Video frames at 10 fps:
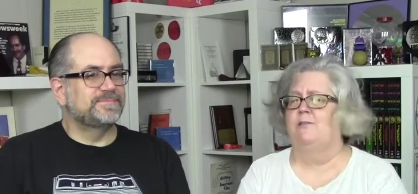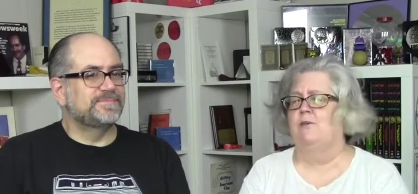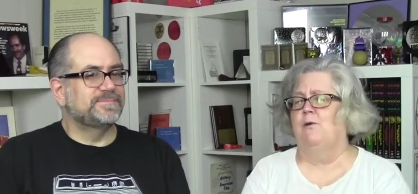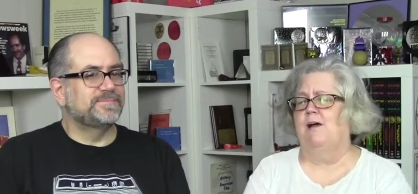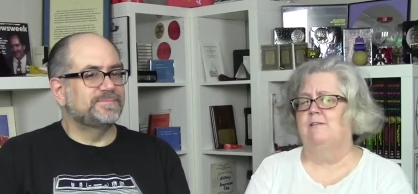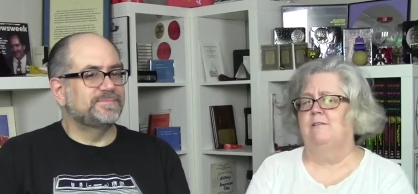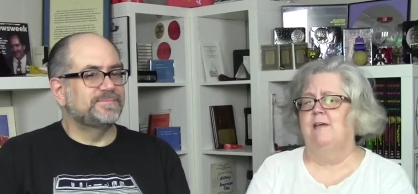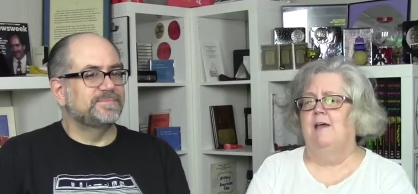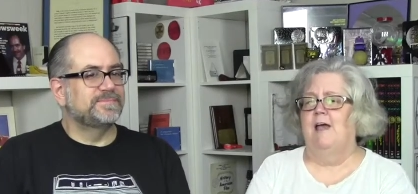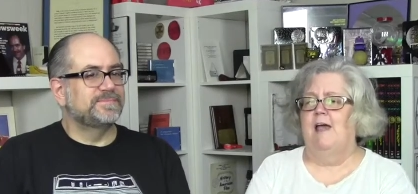Speaker 1: in the U.S.,
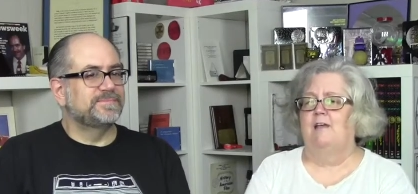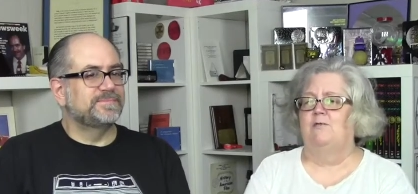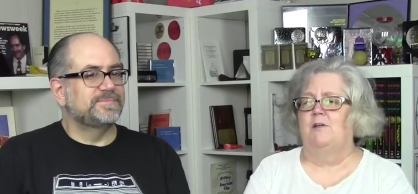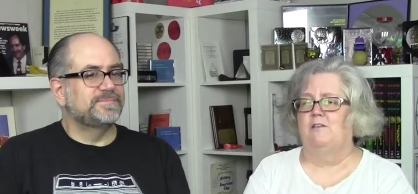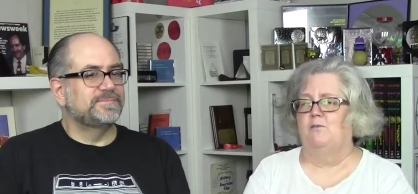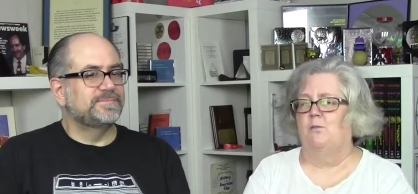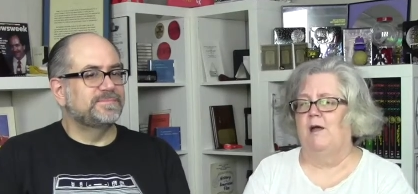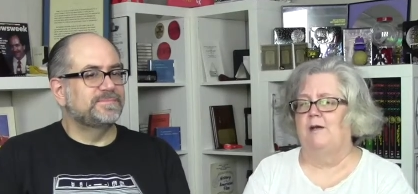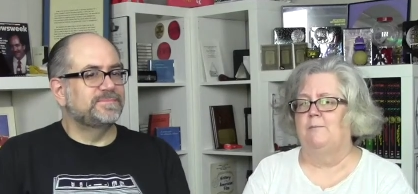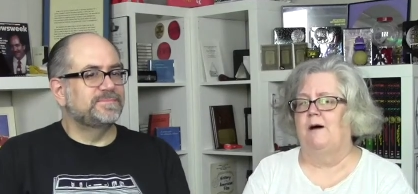as well as
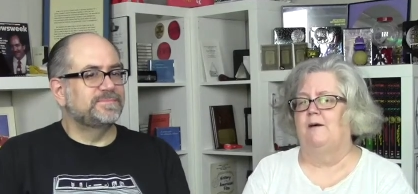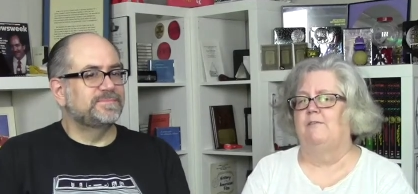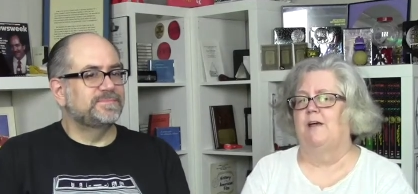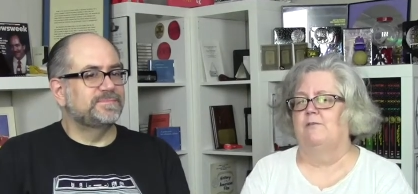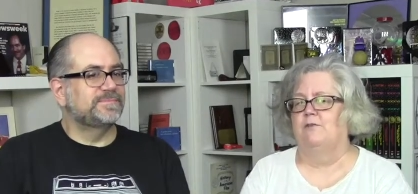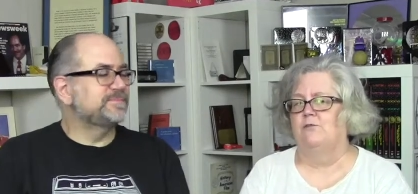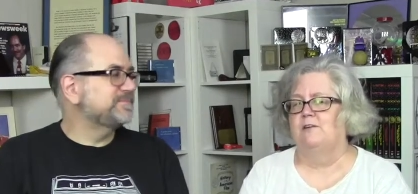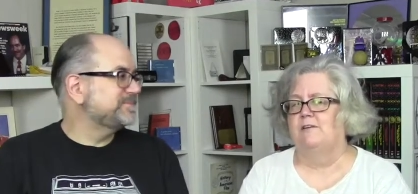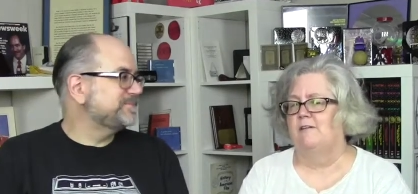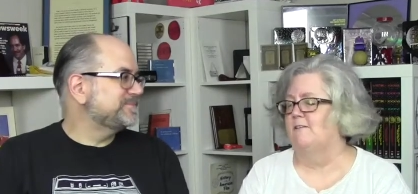way above average
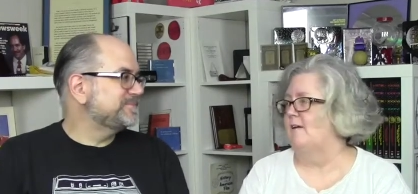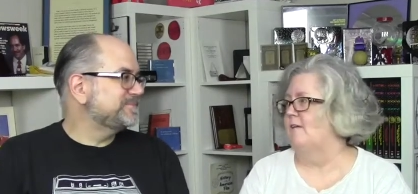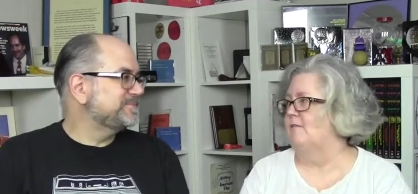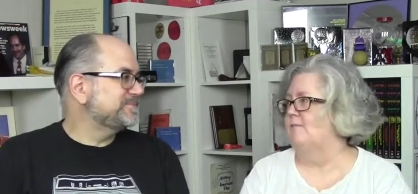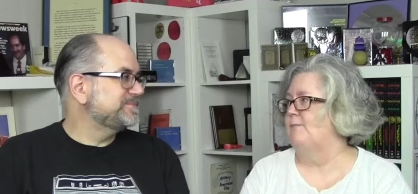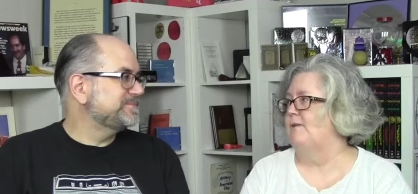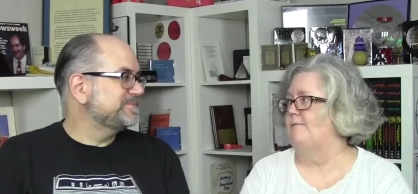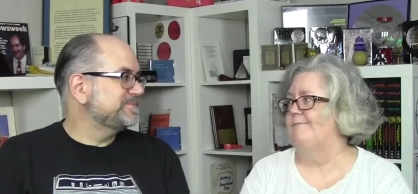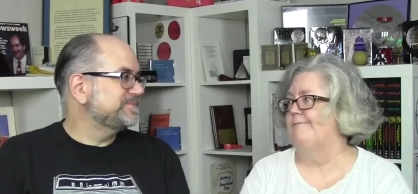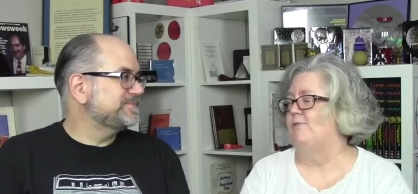retail sales. But
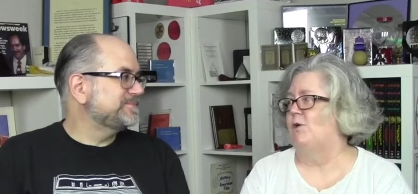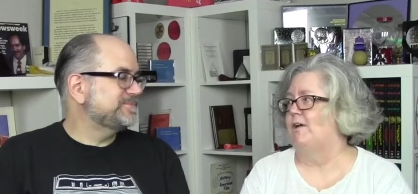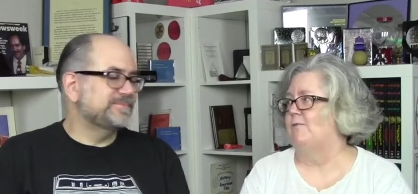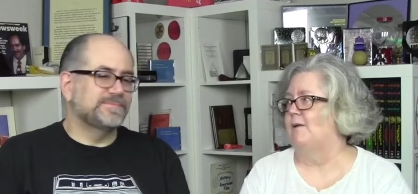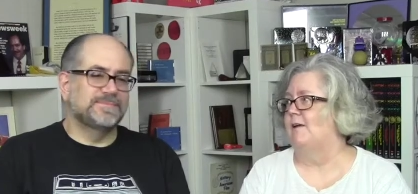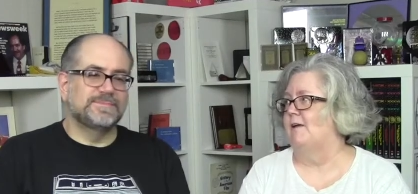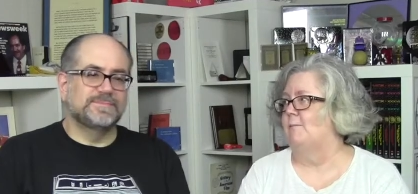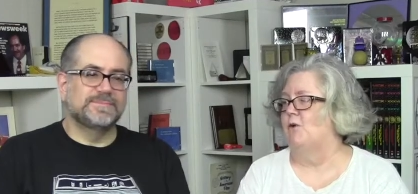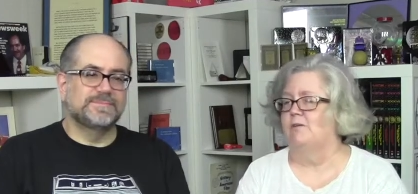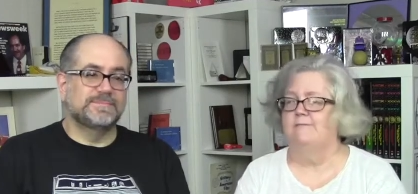no ice rink
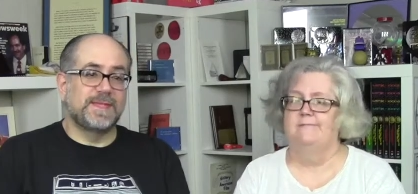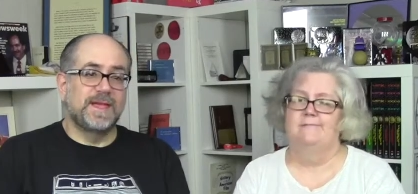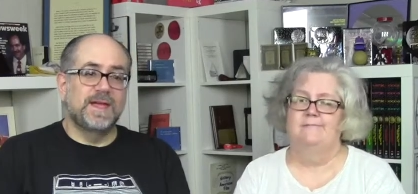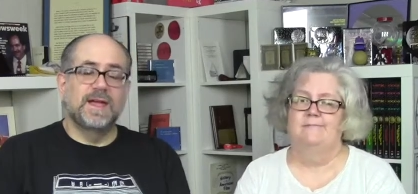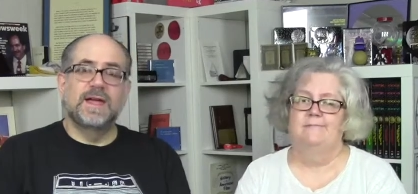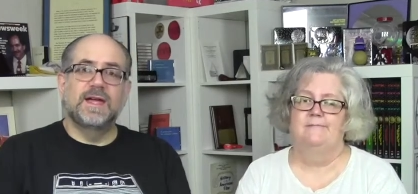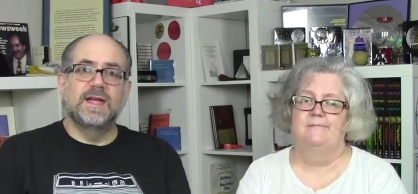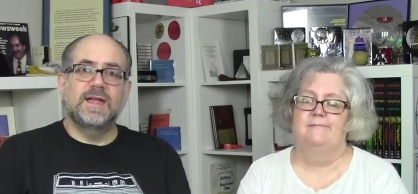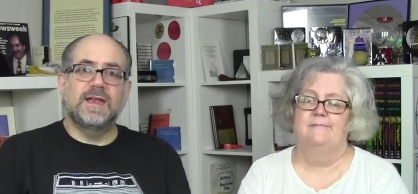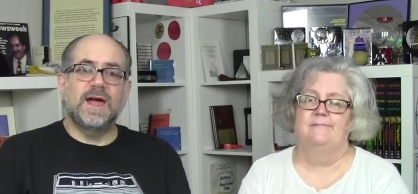anymore.
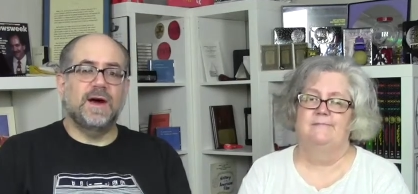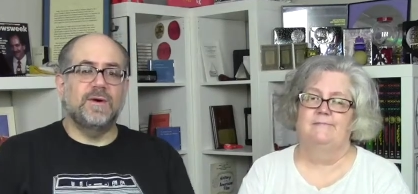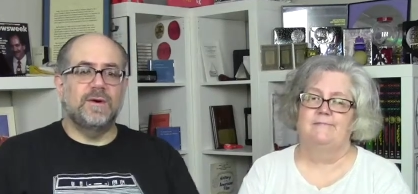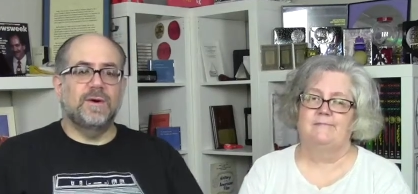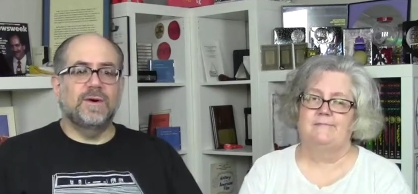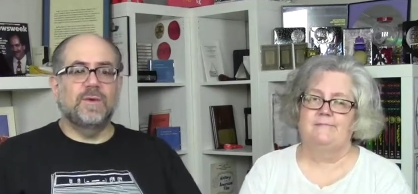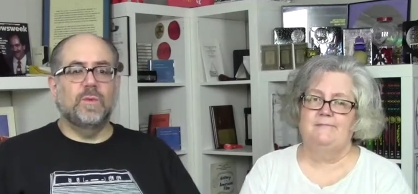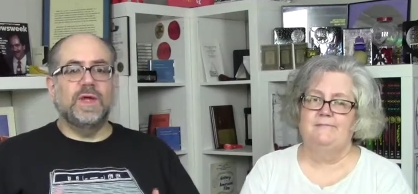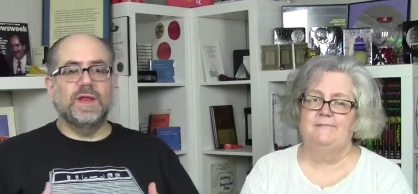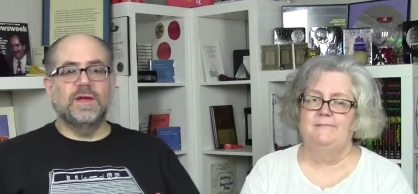
Speaker 2: Now,
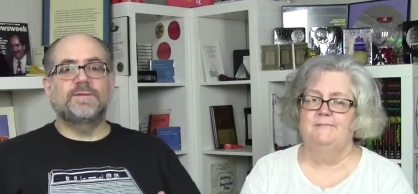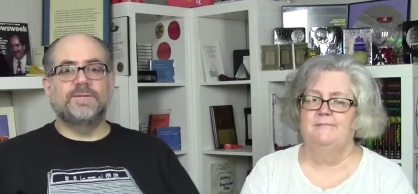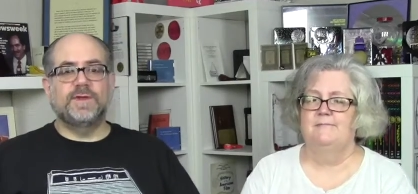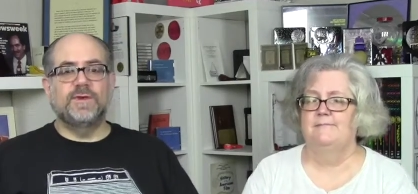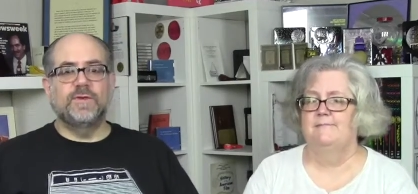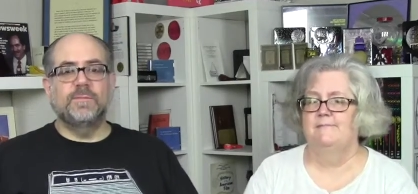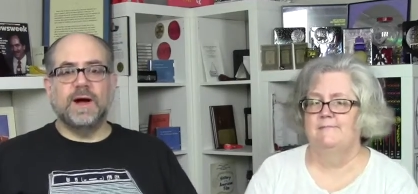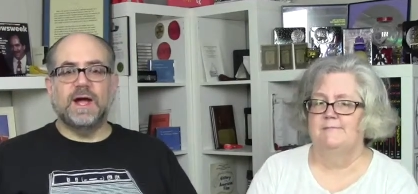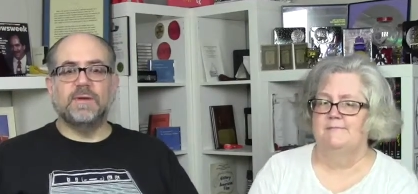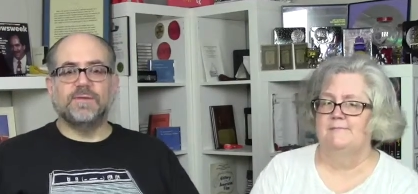we lived a few
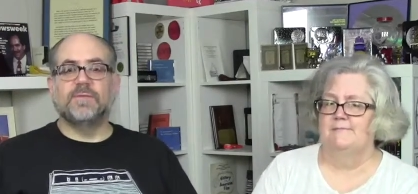miles